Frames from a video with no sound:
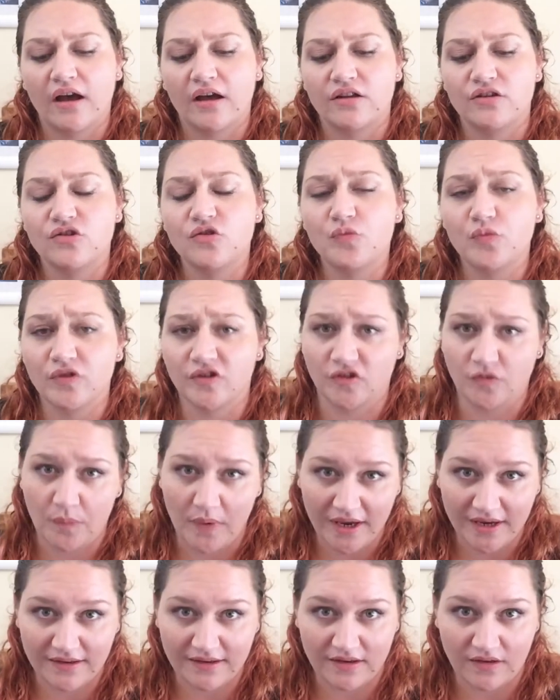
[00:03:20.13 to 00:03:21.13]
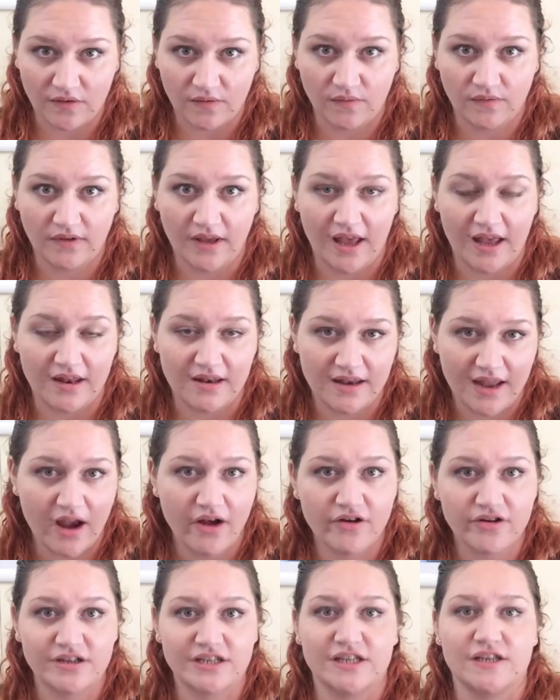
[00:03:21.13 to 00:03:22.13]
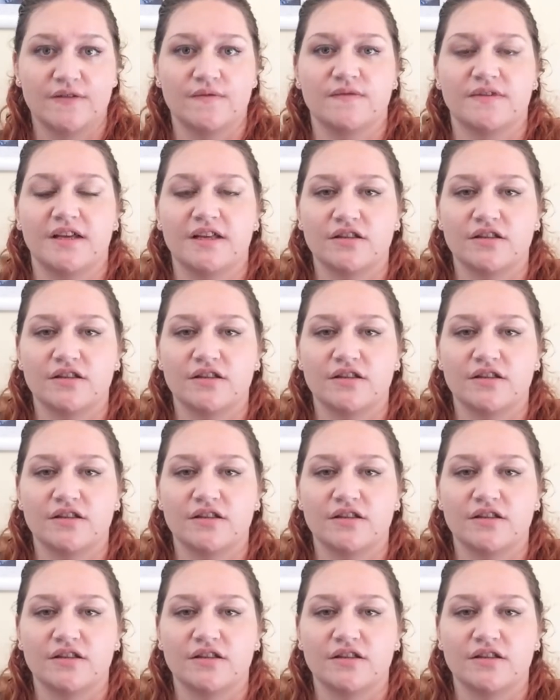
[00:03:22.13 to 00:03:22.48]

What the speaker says: new perspectives and narratives